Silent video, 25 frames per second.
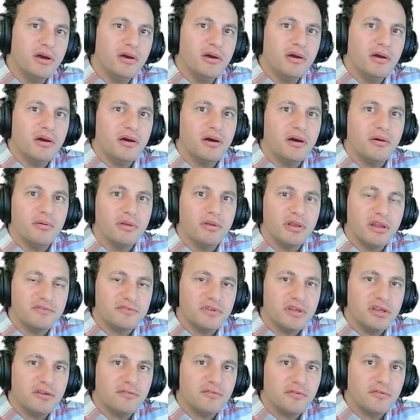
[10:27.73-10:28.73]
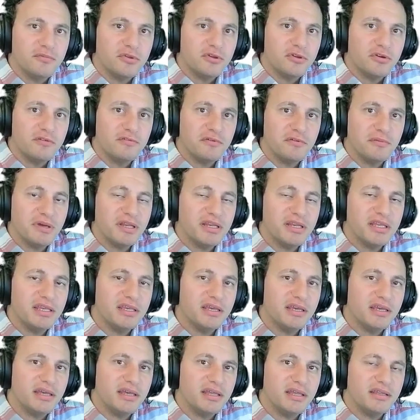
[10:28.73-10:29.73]
i would love to hear from you everybody
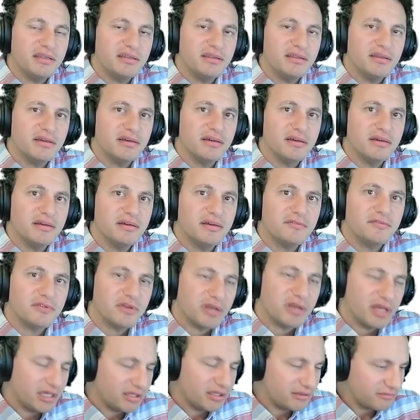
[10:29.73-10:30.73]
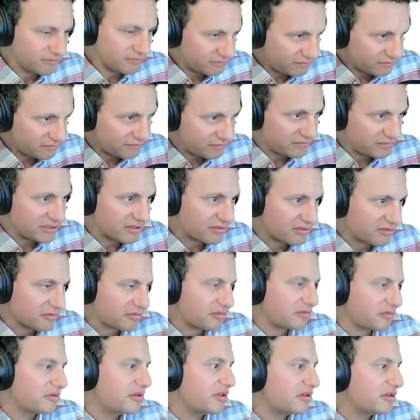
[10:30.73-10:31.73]
and uh, if you like please
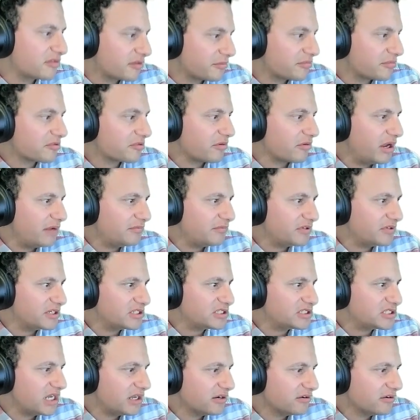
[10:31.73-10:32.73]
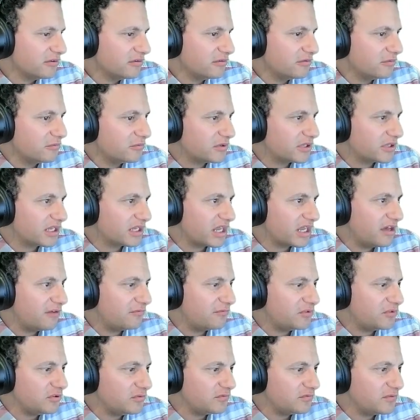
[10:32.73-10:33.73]
uh, subscribe to the channel. We're going to have
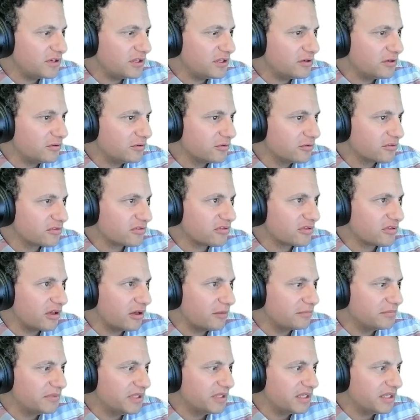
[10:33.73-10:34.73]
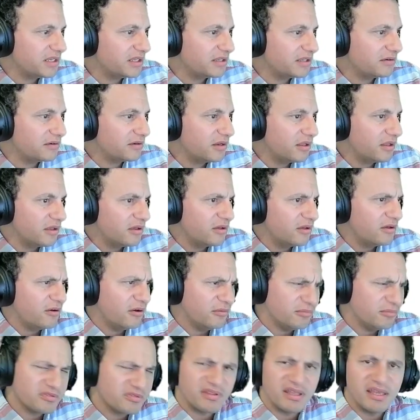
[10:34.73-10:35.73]
new videos updated
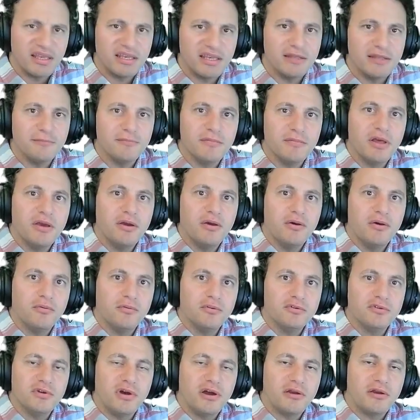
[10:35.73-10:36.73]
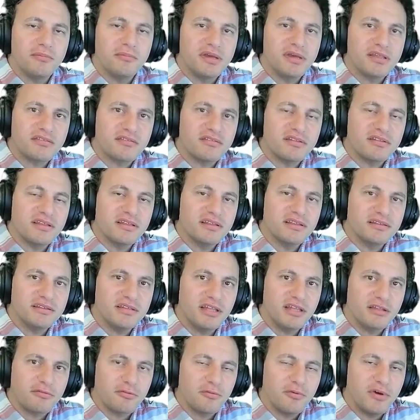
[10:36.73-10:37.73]
almost daily. We'll do our best.
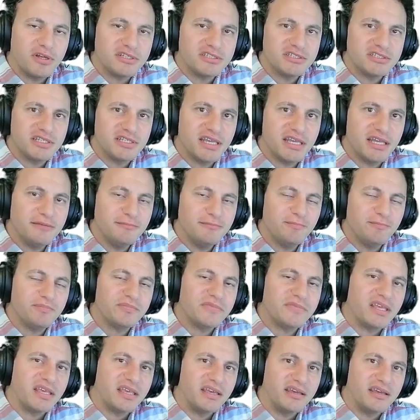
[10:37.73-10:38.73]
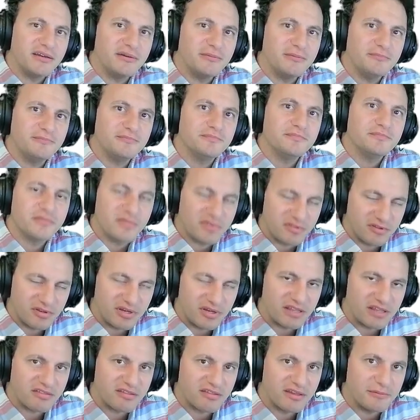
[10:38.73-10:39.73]
Thanks for watching again. Take care. See you
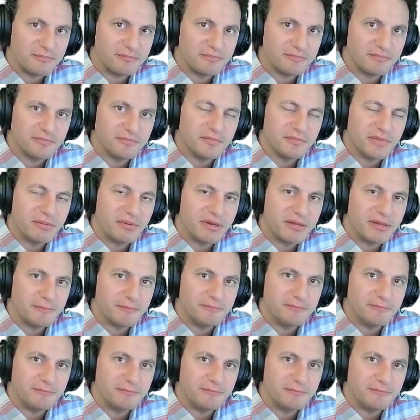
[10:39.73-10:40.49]
next time. Bye-bye.